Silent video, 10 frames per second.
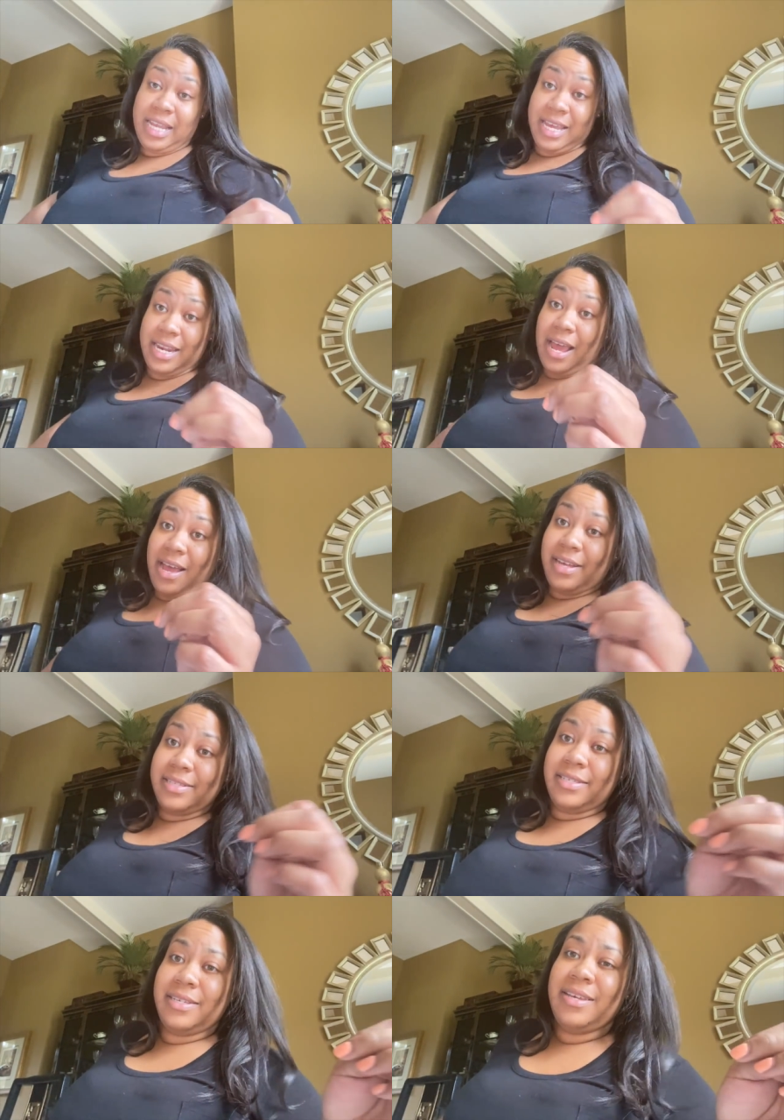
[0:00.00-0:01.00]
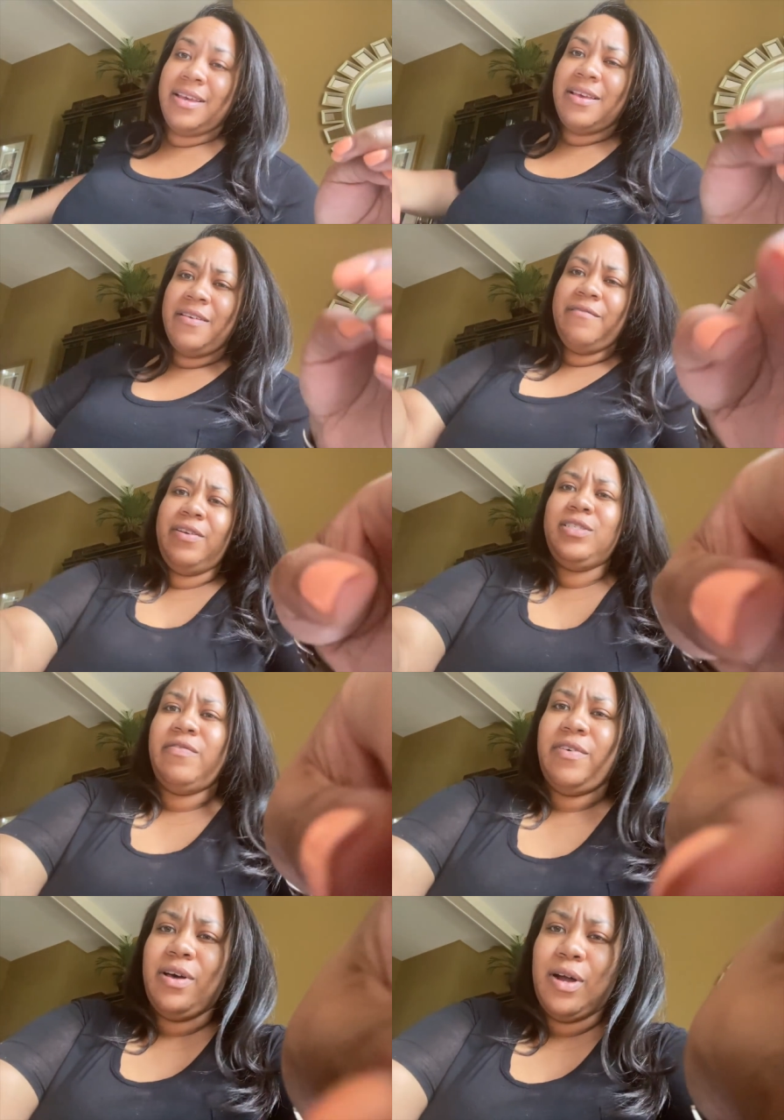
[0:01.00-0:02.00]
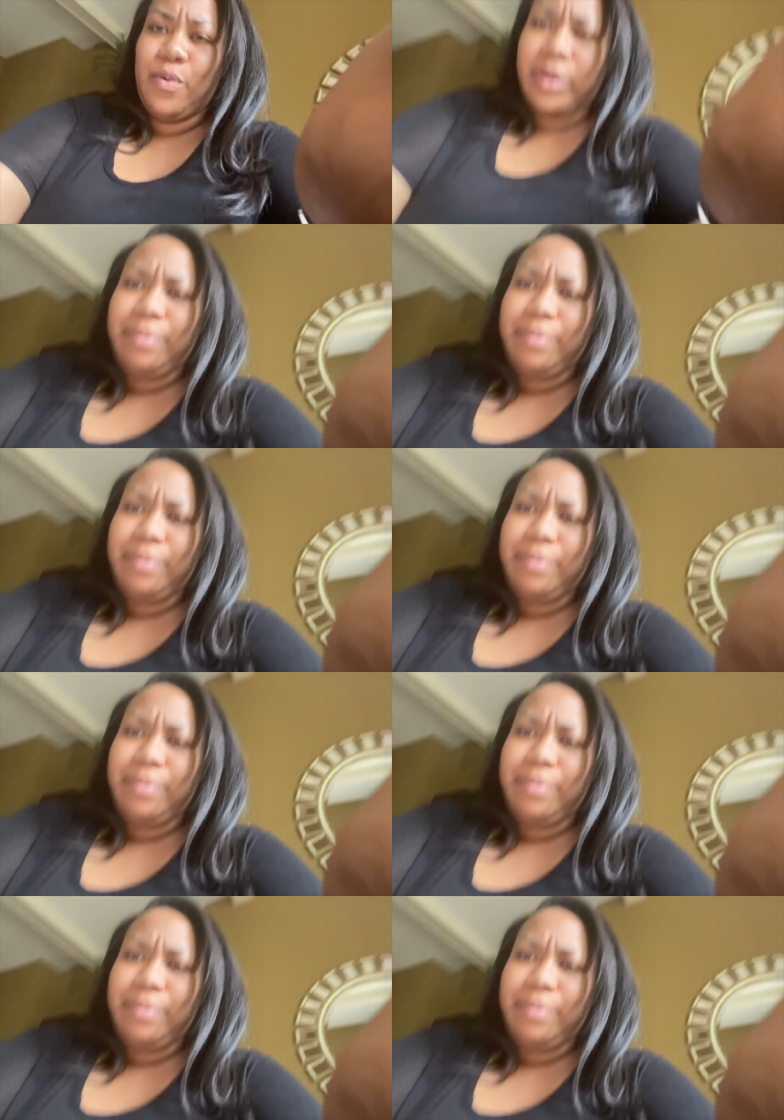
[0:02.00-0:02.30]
cannot. First of all, are we